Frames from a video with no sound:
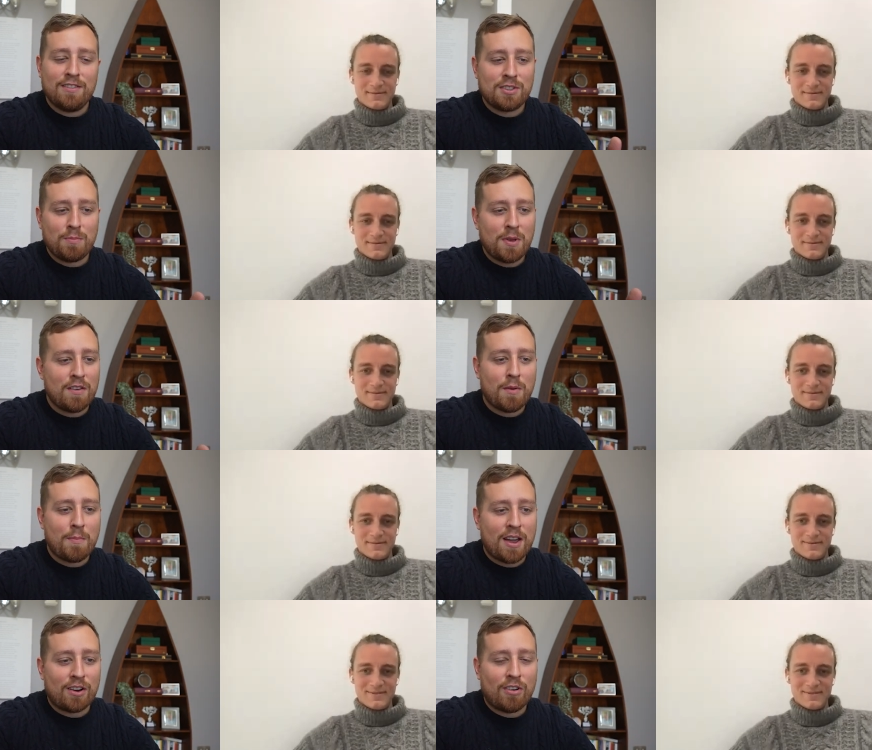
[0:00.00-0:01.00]
Speaker 1: give us a bit of a
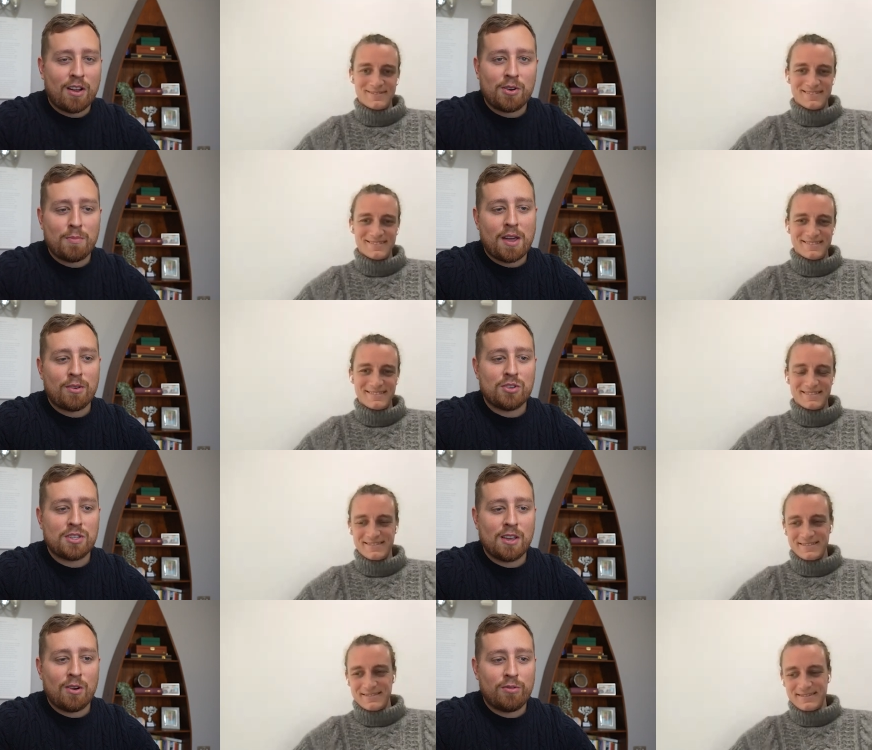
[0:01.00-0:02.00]
background about
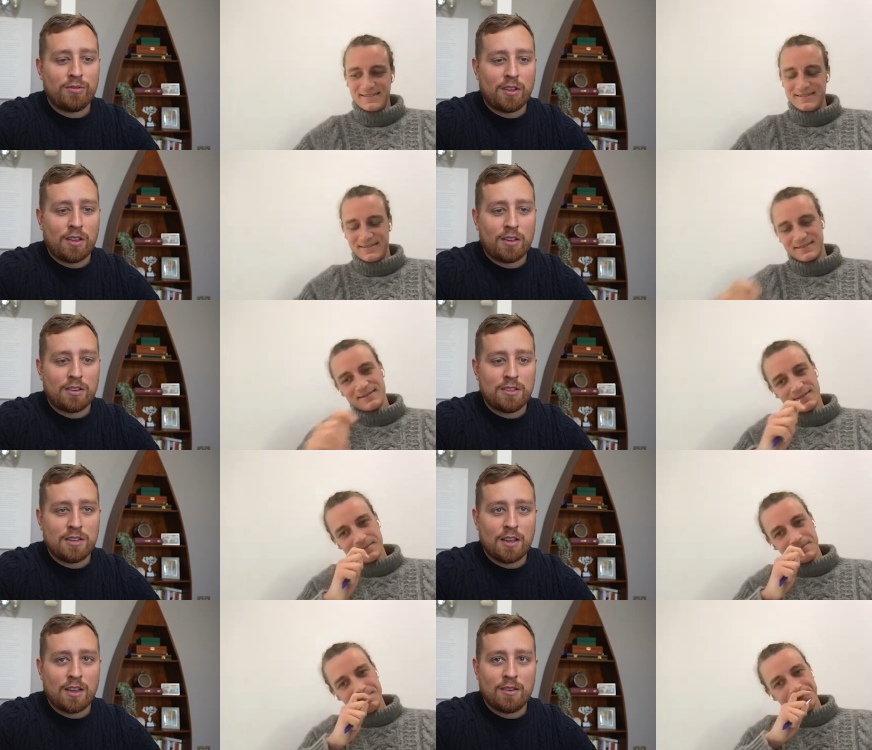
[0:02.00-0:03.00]
yourself, and
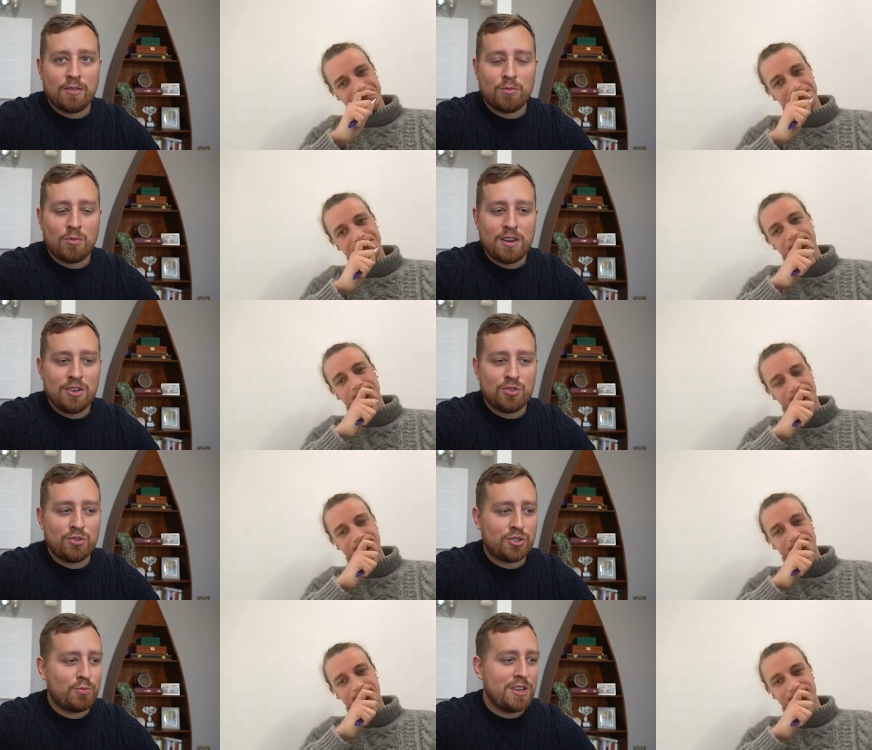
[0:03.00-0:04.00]
uh, where did your
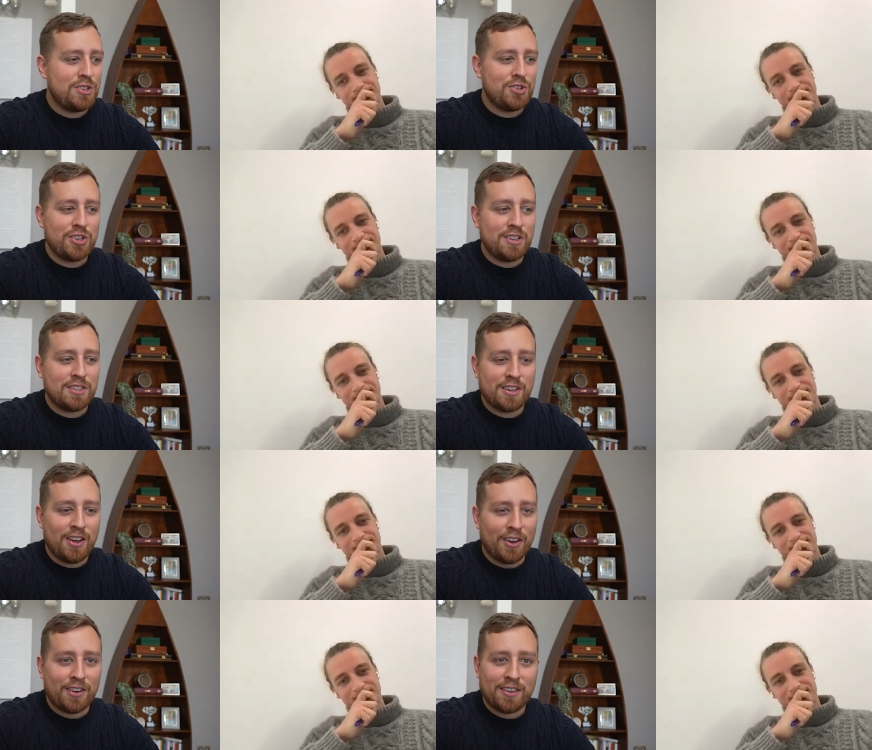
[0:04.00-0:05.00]
where did your journey
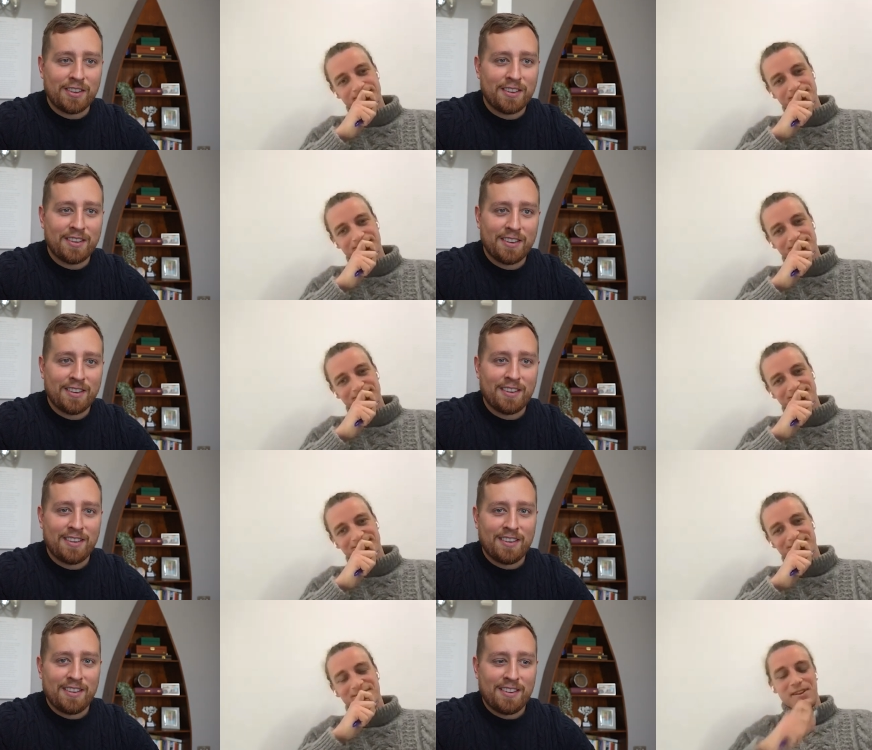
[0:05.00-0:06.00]
start?
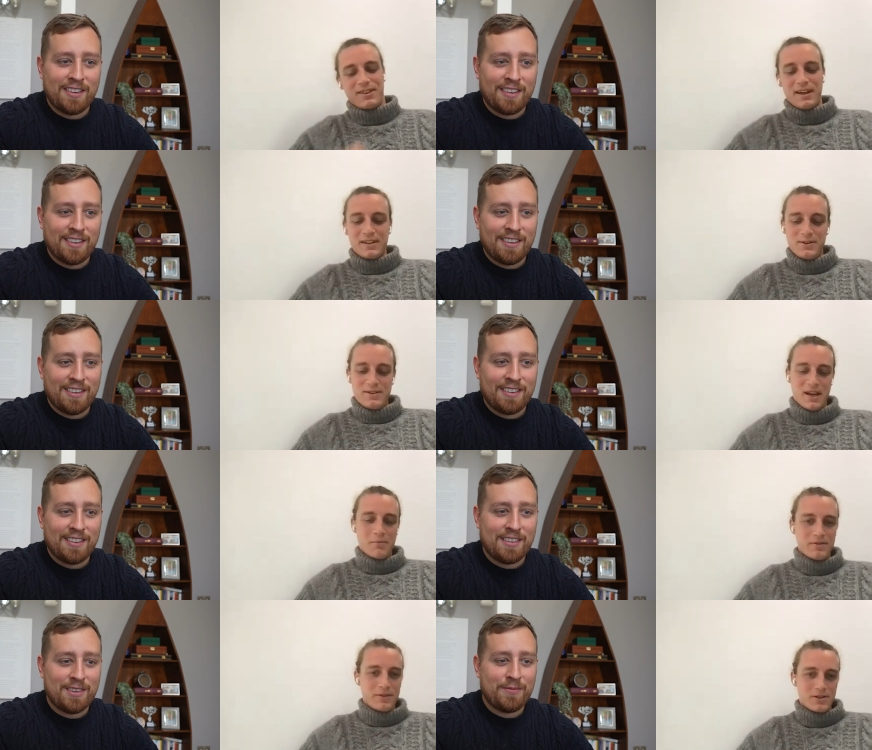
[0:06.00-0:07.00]
Speaker 2: Thank you,
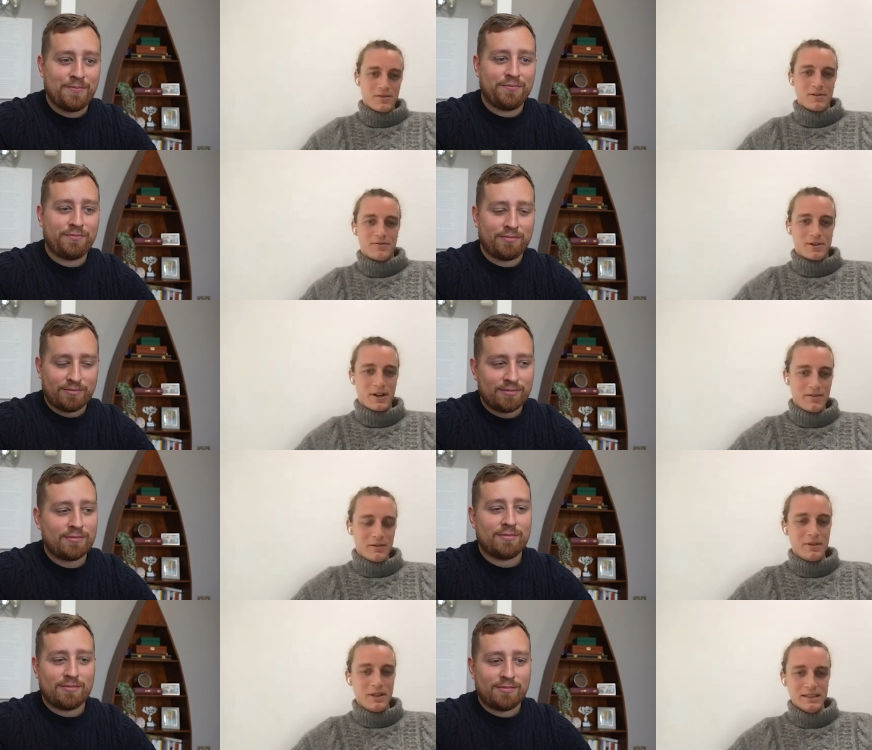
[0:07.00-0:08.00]
Samuel, first of all, for
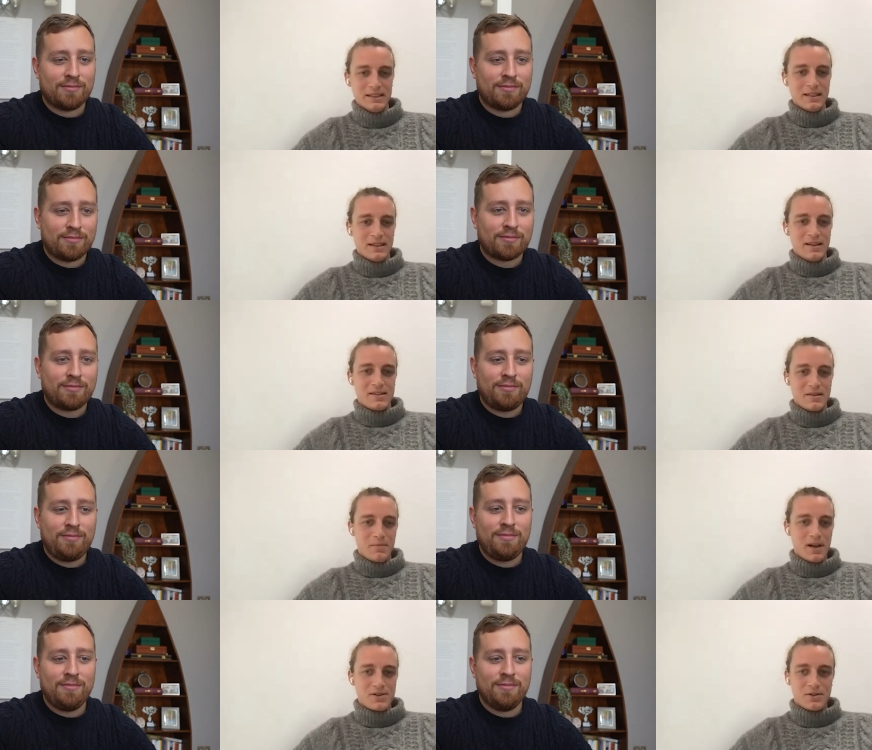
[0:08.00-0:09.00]
having me. It's a
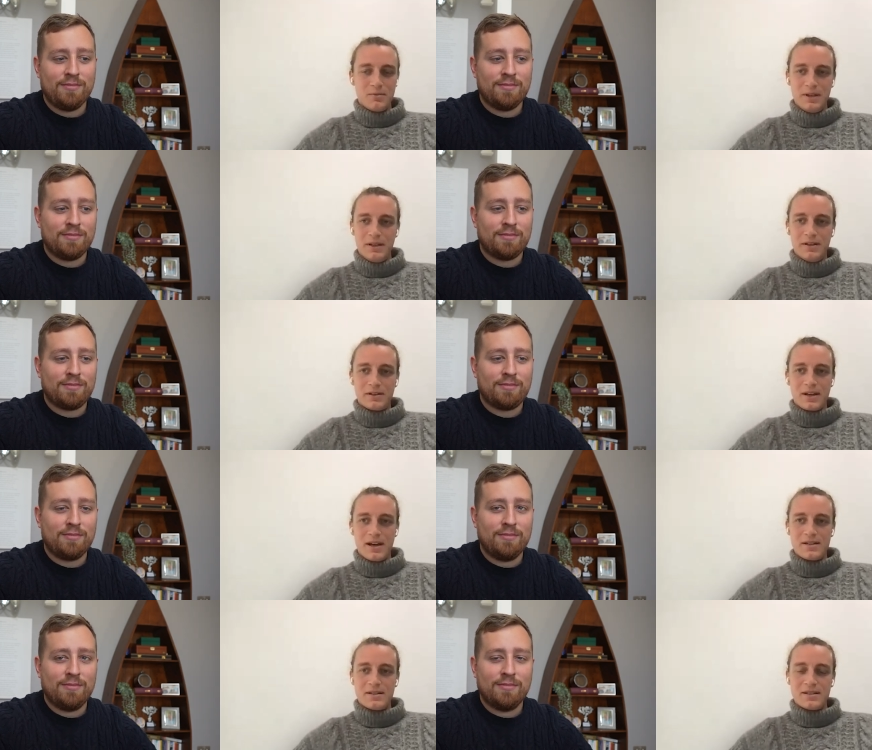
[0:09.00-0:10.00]
pleasure to be here,
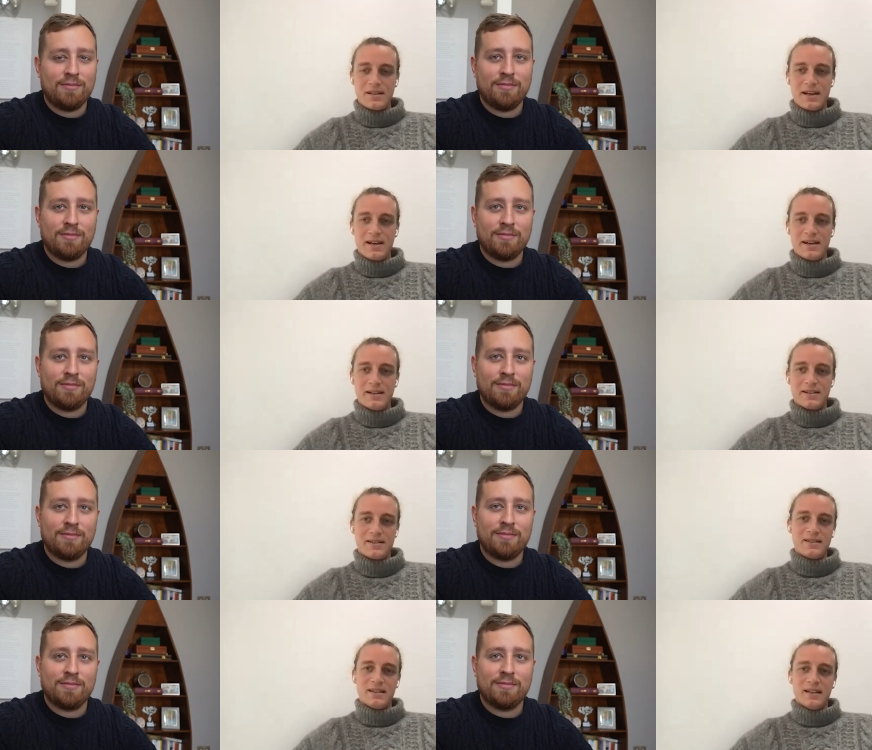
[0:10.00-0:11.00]
guys. And
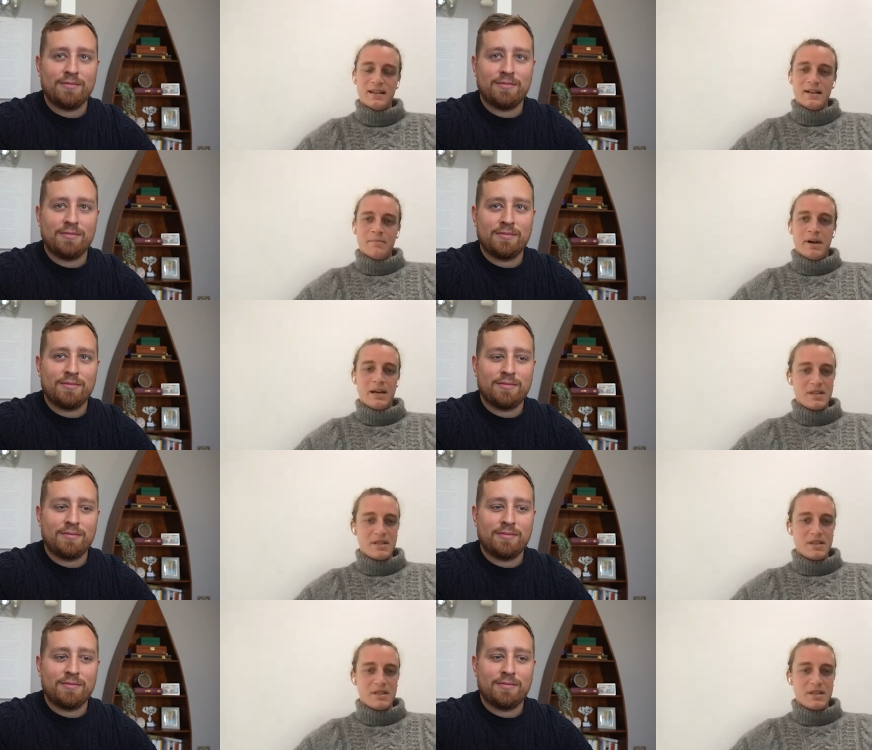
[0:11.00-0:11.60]
my